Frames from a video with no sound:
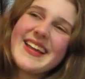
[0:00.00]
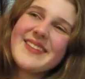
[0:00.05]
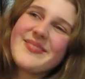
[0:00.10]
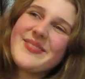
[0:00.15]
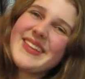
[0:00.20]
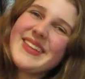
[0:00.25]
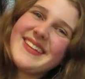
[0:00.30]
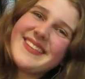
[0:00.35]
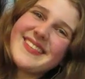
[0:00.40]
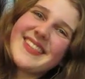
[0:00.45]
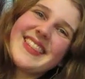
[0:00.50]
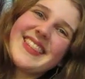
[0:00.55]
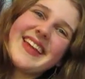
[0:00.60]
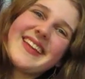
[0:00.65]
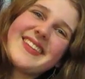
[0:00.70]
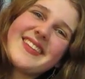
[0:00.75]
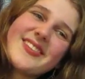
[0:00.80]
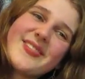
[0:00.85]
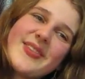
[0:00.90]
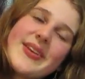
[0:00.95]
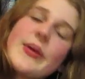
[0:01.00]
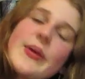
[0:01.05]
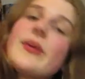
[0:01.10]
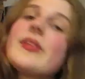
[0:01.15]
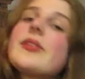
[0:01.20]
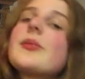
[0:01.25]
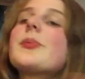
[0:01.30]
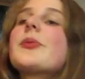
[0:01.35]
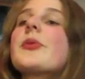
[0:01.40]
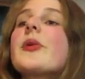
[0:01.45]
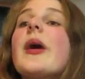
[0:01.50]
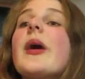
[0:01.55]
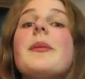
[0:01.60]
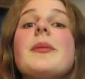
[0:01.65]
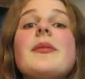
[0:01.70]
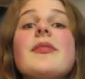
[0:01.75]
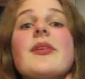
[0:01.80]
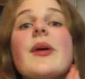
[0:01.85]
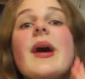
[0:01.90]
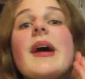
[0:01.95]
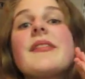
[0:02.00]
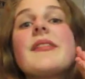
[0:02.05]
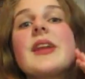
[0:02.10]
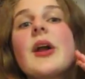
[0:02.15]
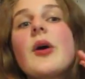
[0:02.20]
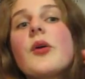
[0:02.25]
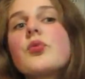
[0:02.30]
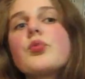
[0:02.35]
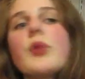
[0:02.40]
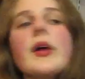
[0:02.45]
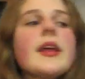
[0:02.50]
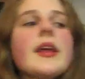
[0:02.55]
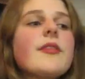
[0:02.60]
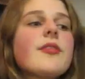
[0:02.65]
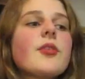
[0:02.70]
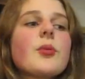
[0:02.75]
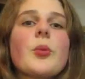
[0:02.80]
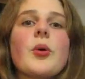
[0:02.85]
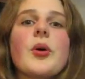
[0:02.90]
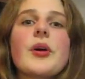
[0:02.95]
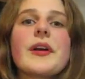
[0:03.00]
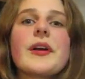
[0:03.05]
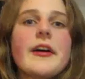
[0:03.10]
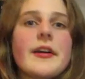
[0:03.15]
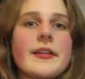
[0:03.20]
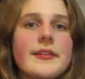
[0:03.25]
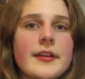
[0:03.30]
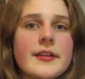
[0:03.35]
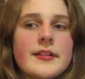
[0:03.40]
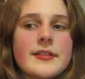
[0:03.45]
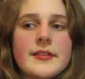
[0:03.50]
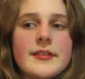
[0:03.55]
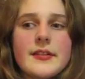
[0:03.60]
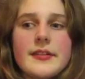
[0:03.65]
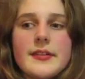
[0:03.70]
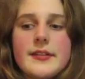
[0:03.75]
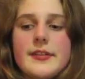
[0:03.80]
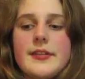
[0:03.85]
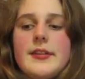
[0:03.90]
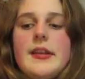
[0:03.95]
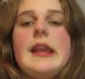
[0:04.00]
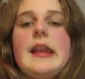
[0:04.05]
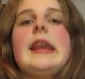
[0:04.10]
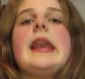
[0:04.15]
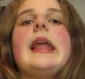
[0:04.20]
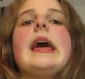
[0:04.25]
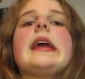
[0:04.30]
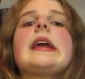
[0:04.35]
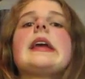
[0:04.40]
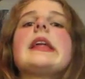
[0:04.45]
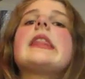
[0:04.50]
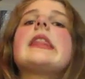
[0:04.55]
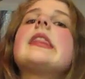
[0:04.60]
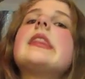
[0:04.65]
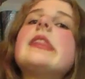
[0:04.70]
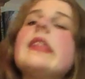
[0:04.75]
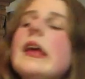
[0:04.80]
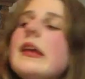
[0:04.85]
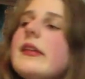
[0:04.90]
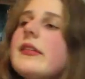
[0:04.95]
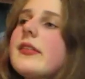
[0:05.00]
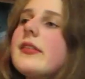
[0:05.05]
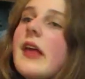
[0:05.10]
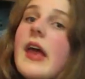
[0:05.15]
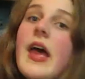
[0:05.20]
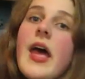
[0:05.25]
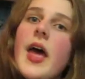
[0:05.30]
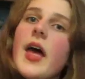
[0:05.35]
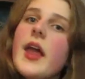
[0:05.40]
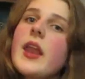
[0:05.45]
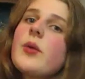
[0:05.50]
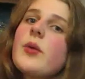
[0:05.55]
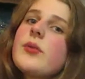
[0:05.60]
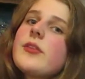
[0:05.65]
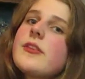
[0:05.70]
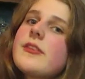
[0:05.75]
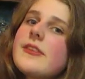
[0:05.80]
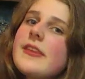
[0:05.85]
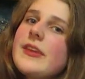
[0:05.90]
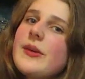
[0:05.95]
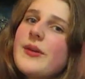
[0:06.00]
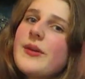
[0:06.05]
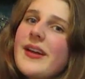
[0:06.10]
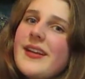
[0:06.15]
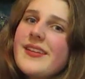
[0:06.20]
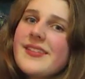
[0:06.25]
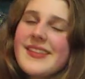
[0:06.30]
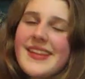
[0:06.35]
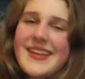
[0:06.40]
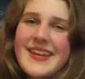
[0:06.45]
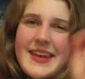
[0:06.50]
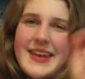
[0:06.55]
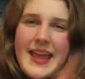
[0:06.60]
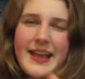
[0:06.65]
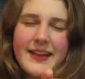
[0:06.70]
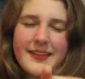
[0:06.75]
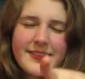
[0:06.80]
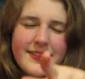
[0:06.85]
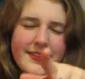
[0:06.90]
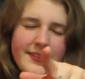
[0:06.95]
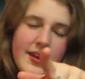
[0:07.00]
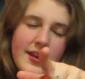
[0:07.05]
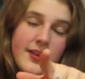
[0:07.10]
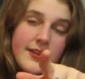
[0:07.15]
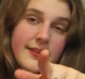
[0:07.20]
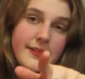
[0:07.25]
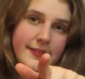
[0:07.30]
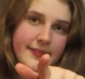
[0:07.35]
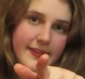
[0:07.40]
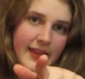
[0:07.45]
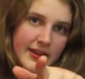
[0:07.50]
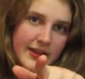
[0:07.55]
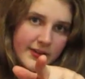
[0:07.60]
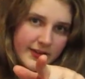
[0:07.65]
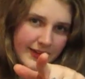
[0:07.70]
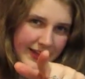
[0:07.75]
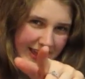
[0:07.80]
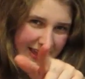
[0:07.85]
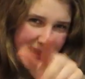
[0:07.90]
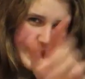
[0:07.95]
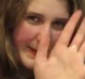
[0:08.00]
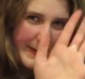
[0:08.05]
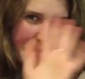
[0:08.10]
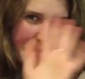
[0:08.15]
Please like this video and subscribe if you haven't already for more content like this. And I will see you guys next Saturday.